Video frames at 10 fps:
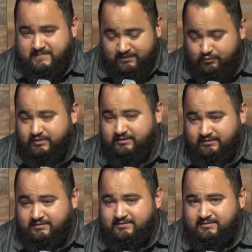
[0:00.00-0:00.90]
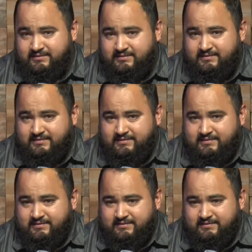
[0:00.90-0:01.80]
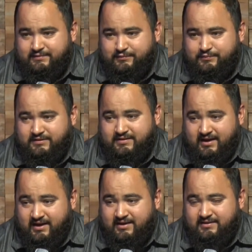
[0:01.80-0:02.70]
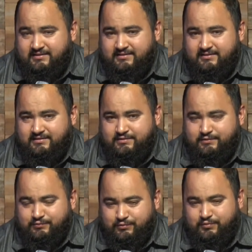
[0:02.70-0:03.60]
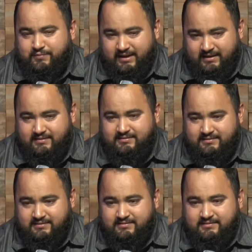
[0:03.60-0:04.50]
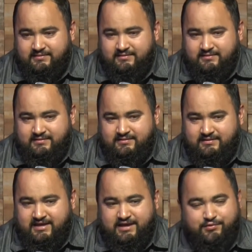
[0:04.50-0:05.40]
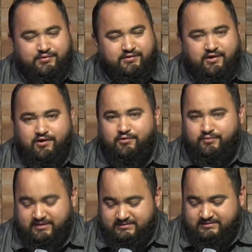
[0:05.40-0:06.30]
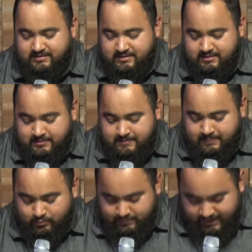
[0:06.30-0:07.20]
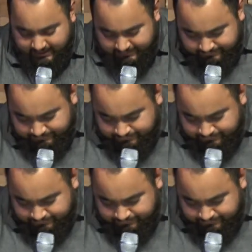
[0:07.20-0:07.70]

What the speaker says: It will. But God will remain. He will always remain.